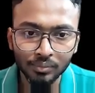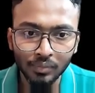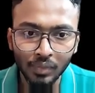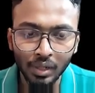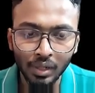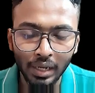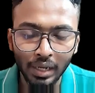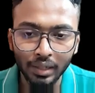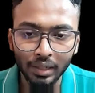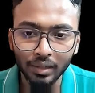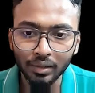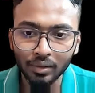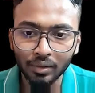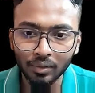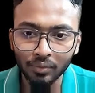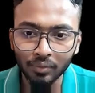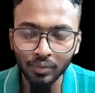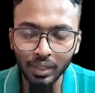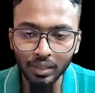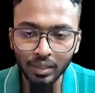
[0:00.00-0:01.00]
and
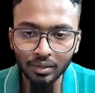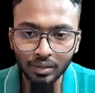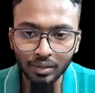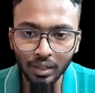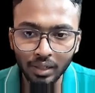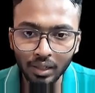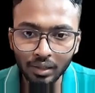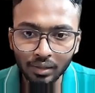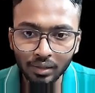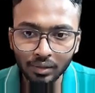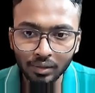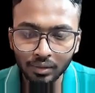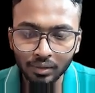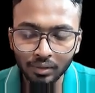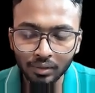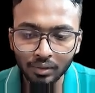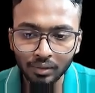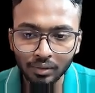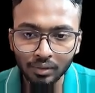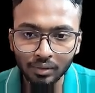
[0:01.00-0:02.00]
flex start
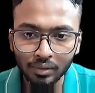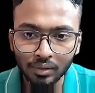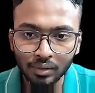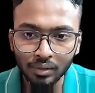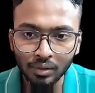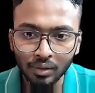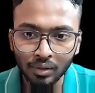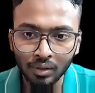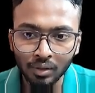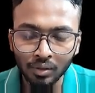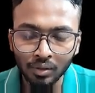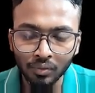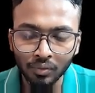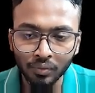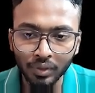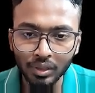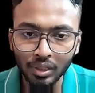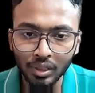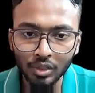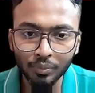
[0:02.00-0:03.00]
with
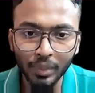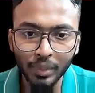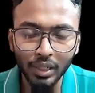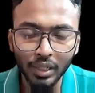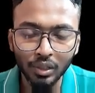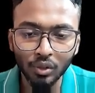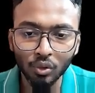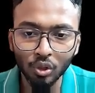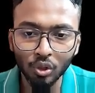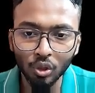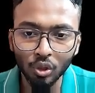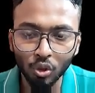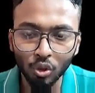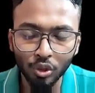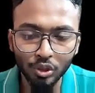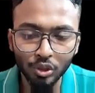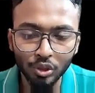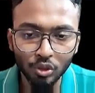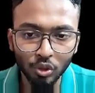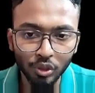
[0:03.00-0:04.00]
respect to your
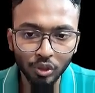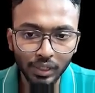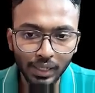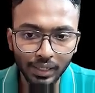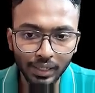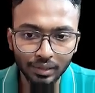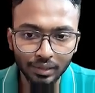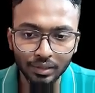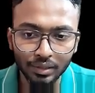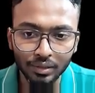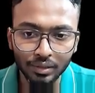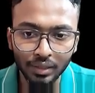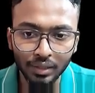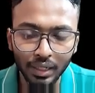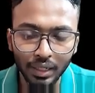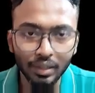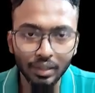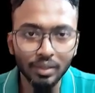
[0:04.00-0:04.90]
horizontal axis, right?